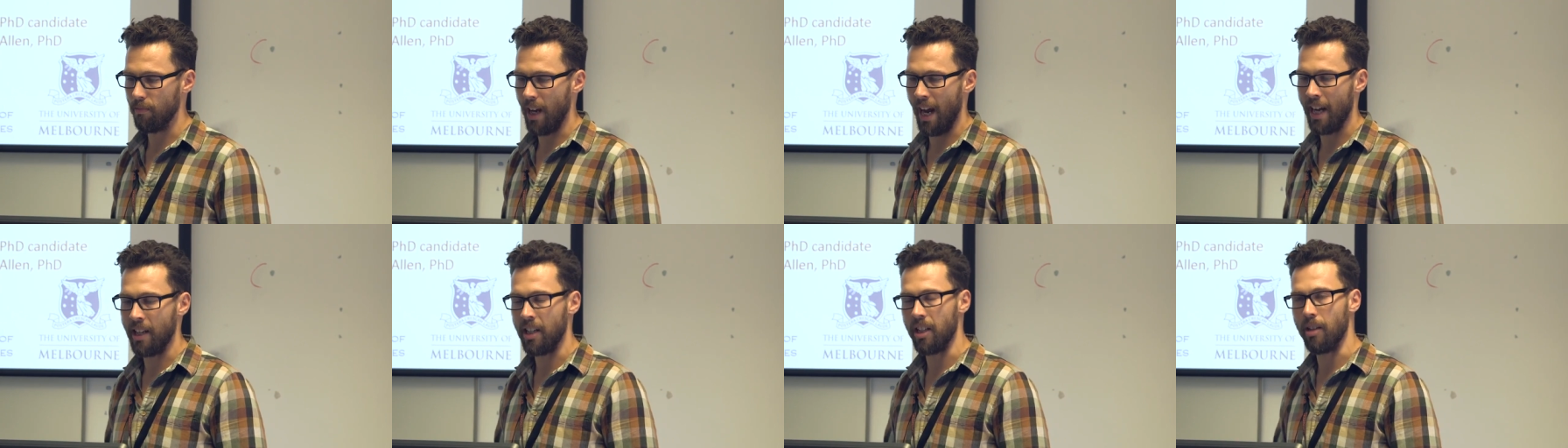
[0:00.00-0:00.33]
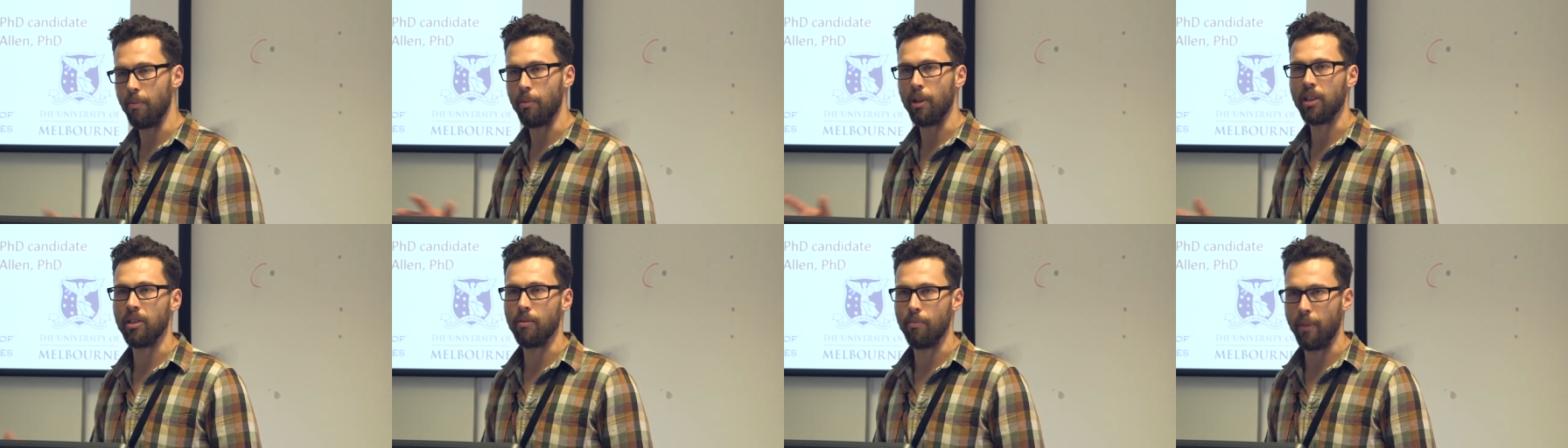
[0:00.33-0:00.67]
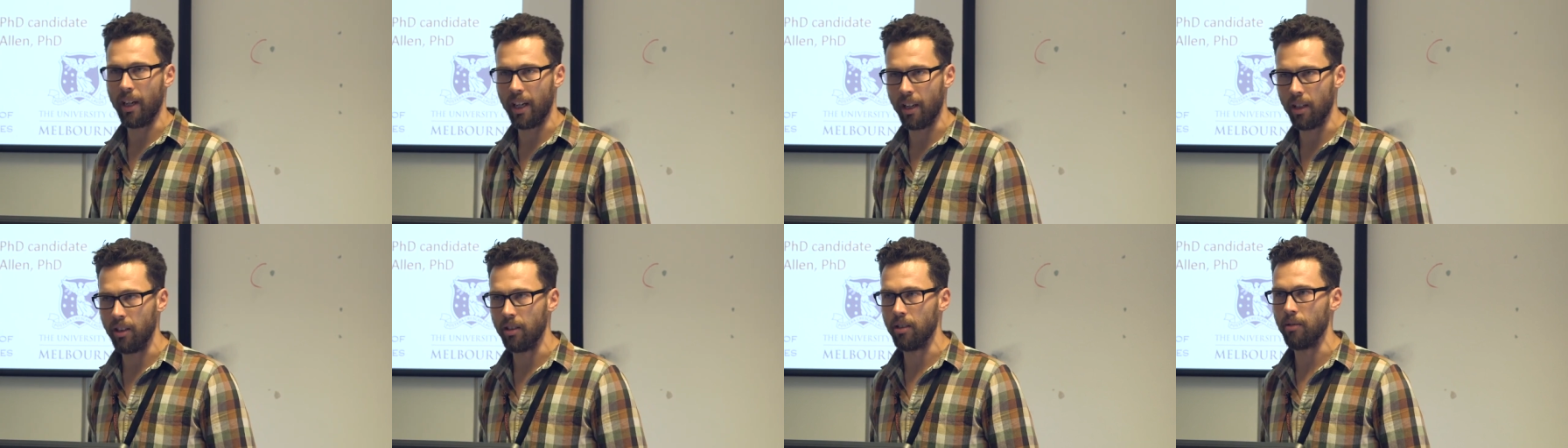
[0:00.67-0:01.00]
antidepressant
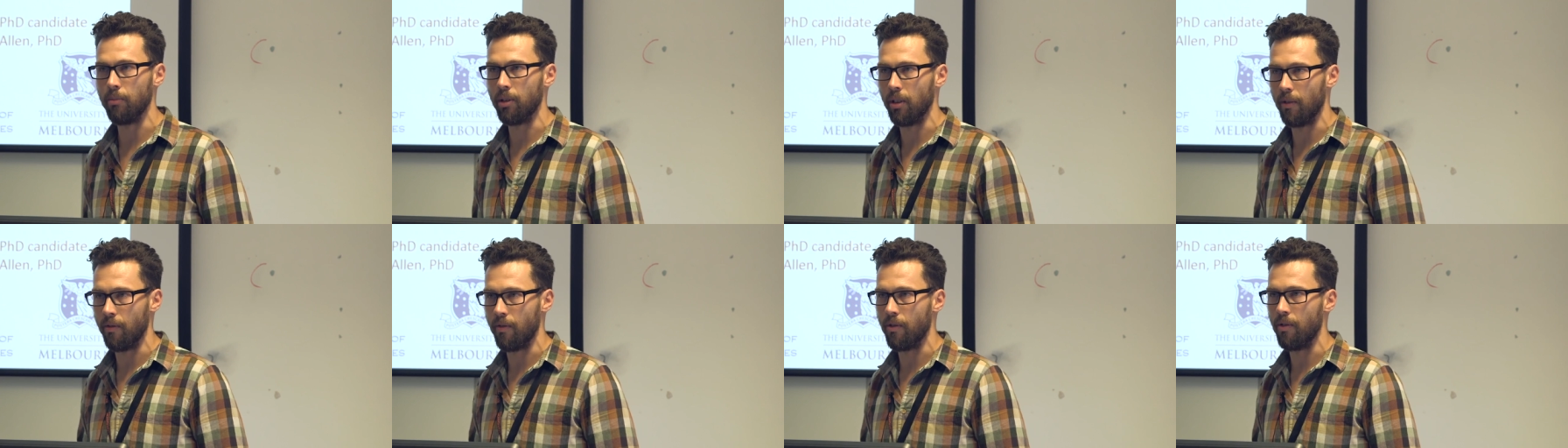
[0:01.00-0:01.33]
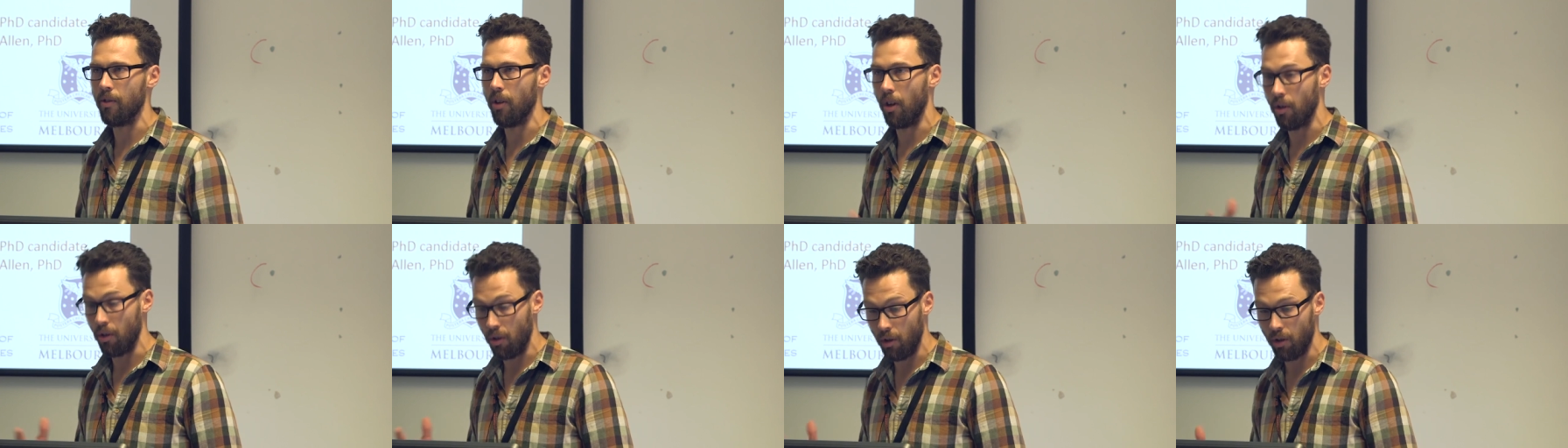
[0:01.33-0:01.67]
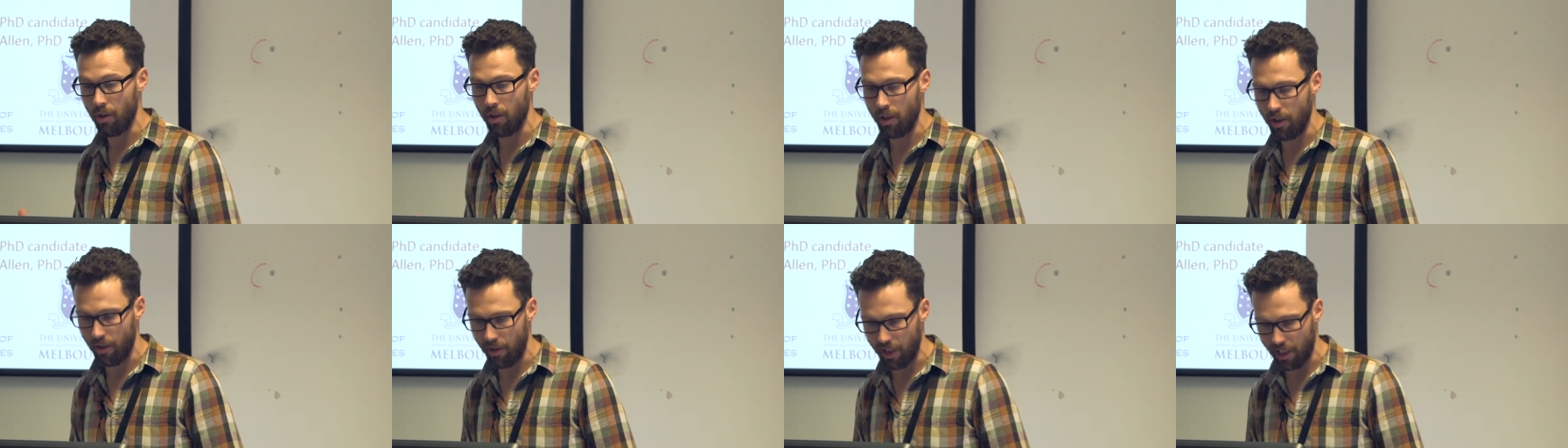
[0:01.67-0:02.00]
mechanisms of
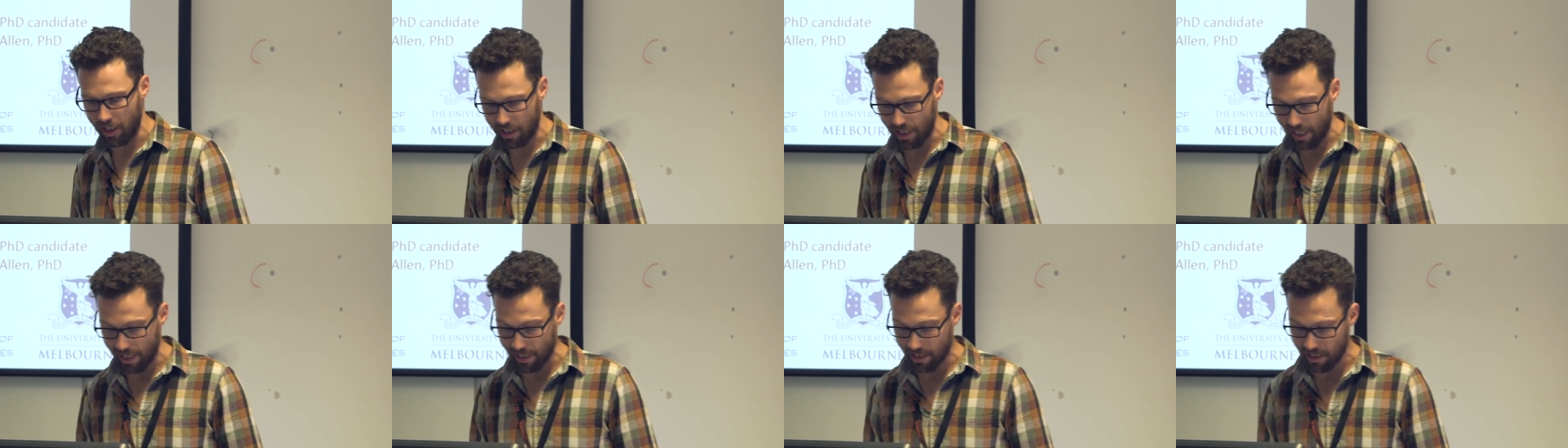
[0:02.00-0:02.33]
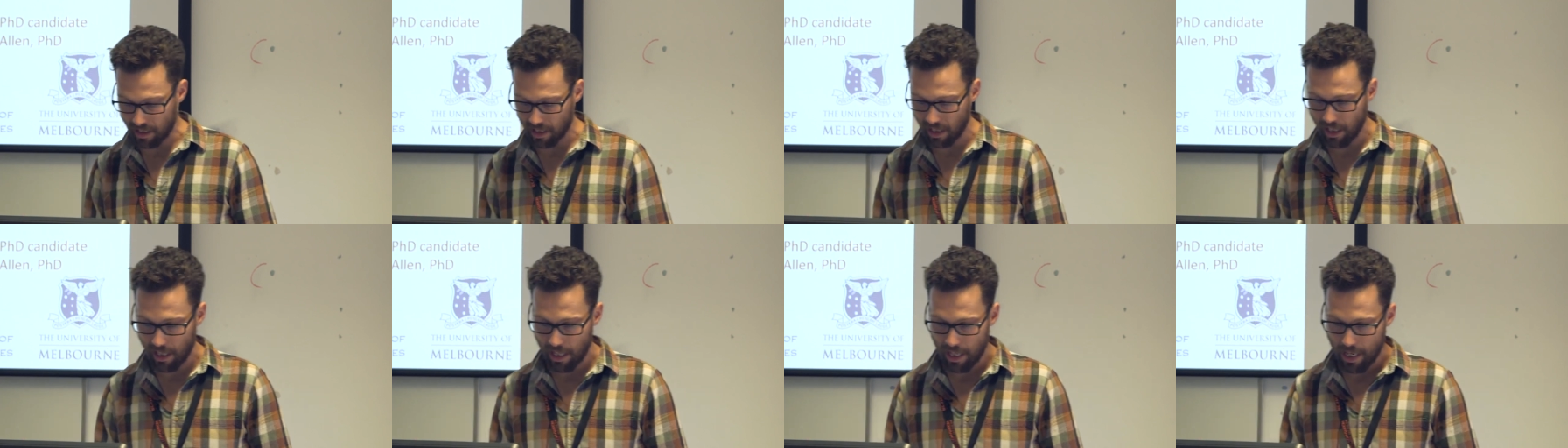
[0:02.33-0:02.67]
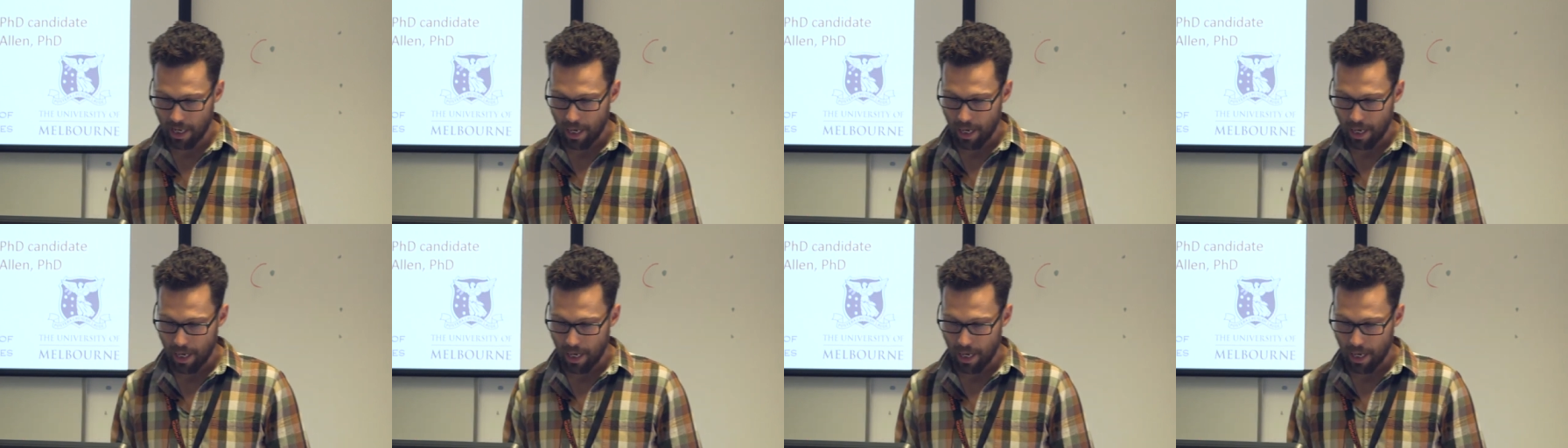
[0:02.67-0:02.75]
non-ordinary states.